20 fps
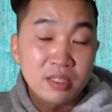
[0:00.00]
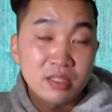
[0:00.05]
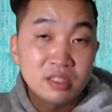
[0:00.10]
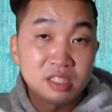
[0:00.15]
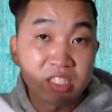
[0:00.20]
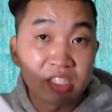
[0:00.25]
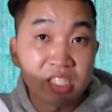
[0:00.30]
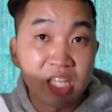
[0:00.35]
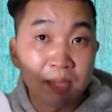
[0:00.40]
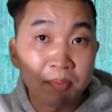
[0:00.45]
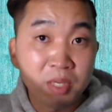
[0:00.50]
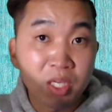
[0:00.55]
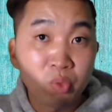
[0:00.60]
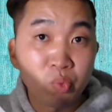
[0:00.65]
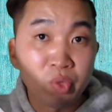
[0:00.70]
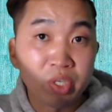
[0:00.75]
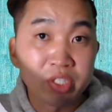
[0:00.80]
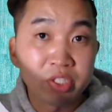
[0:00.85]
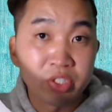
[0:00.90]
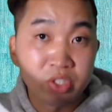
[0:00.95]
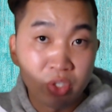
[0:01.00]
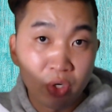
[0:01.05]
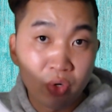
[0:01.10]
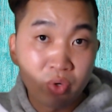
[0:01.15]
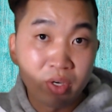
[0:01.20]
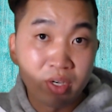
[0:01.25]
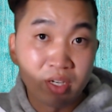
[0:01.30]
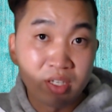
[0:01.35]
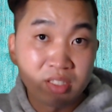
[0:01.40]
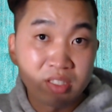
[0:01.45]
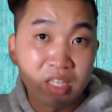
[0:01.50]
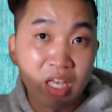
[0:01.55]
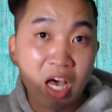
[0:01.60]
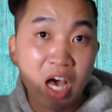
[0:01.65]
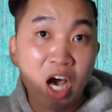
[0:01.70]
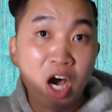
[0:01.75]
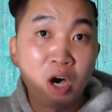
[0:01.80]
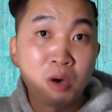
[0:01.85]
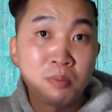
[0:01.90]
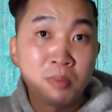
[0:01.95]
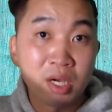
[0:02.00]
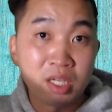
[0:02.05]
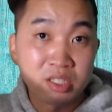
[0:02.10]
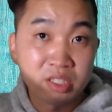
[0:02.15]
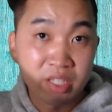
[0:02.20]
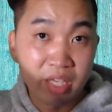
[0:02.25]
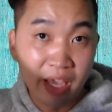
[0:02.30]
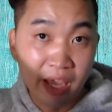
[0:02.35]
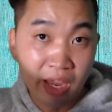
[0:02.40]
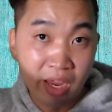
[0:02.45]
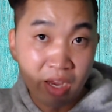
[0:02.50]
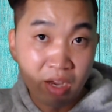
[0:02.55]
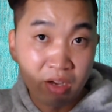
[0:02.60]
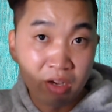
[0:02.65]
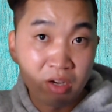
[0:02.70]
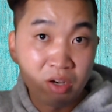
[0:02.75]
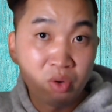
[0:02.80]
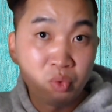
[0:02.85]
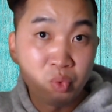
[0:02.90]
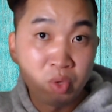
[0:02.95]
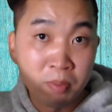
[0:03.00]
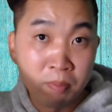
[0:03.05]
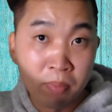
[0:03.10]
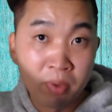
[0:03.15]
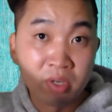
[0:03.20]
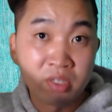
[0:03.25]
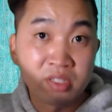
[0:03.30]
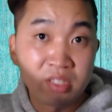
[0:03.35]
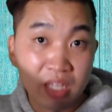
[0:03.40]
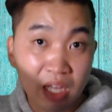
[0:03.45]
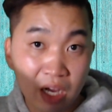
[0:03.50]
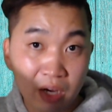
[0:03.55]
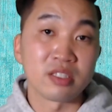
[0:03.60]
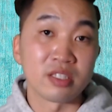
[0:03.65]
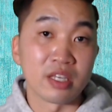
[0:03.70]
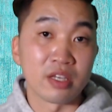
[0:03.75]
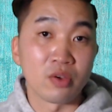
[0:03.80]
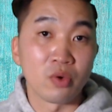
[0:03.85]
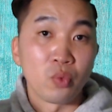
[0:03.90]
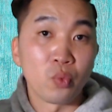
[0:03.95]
This napkin will show us how much air we burst out.